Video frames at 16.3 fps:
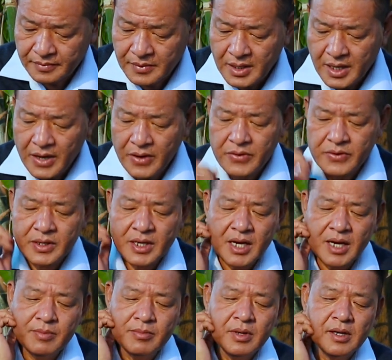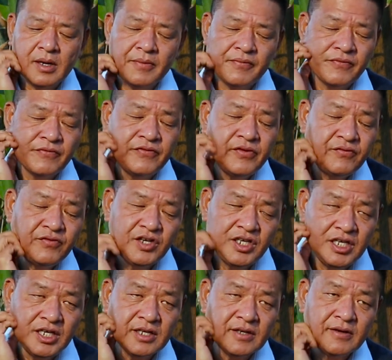Now, number
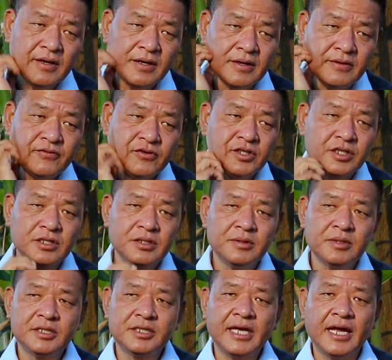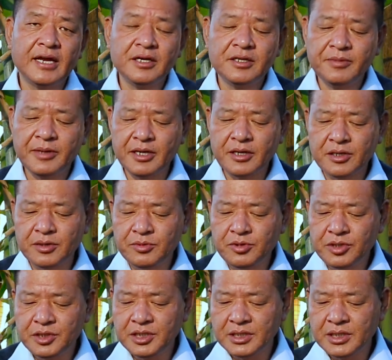15 for the scattered Tibetan
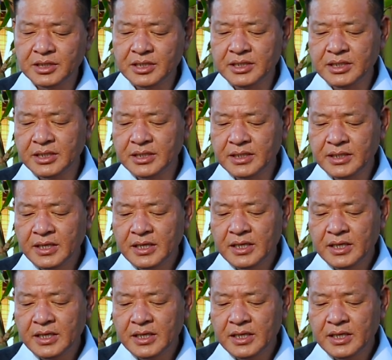community, the third